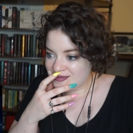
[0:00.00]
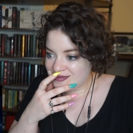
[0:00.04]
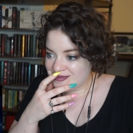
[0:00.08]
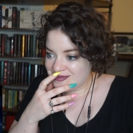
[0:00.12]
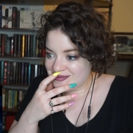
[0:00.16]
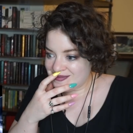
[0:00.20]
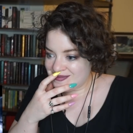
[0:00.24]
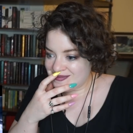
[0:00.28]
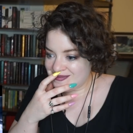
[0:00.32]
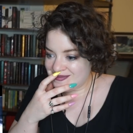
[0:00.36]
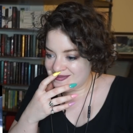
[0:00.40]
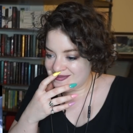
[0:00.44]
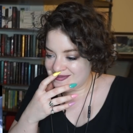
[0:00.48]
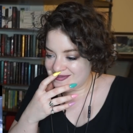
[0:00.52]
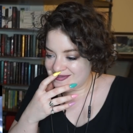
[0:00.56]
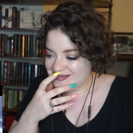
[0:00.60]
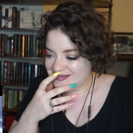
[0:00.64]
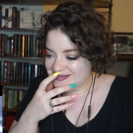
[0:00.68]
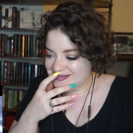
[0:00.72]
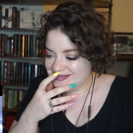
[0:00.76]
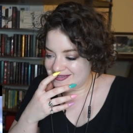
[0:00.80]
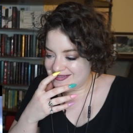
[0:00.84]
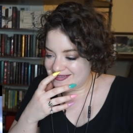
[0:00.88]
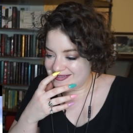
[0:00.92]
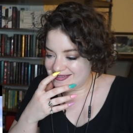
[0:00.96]

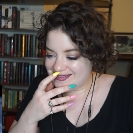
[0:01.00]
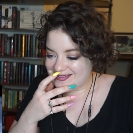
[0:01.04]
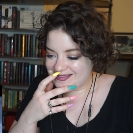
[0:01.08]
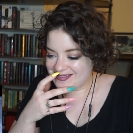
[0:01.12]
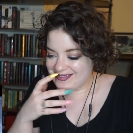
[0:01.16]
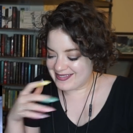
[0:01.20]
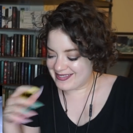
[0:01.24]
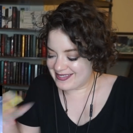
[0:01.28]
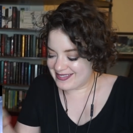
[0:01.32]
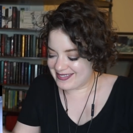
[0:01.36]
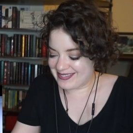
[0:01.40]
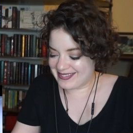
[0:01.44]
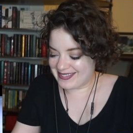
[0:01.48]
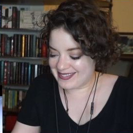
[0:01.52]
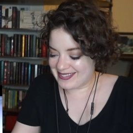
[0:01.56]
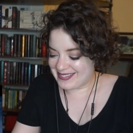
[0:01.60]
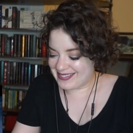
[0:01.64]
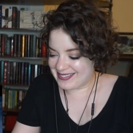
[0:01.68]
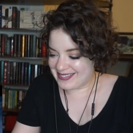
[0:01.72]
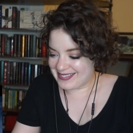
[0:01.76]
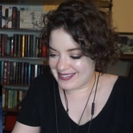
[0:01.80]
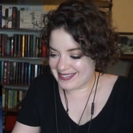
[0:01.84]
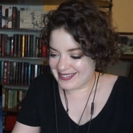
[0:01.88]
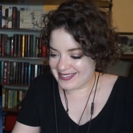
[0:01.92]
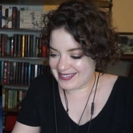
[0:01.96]

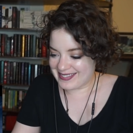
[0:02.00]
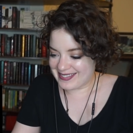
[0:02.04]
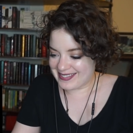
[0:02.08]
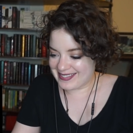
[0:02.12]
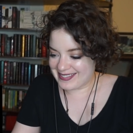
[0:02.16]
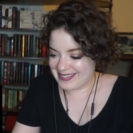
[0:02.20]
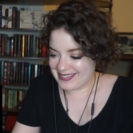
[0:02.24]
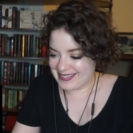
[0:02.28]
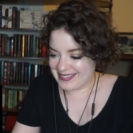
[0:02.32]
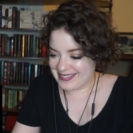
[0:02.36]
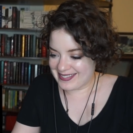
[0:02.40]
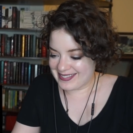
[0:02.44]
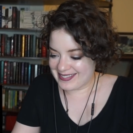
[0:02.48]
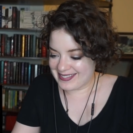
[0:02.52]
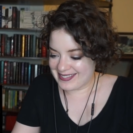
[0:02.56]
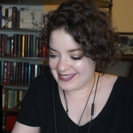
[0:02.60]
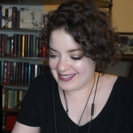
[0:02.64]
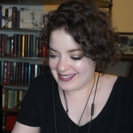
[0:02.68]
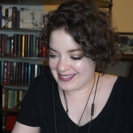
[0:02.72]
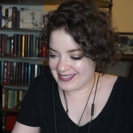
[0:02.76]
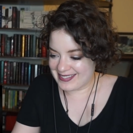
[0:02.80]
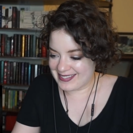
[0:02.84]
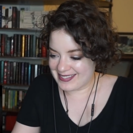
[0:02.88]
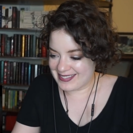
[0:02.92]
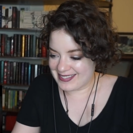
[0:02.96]

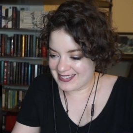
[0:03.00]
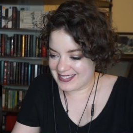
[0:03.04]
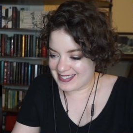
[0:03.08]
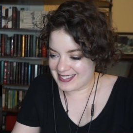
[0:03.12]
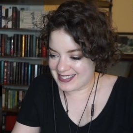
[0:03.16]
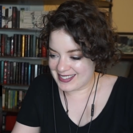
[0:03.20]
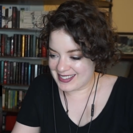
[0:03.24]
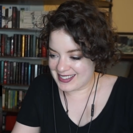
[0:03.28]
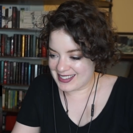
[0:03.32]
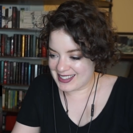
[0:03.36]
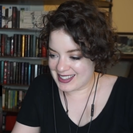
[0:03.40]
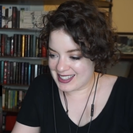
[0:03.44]
No one is speaking in this clip.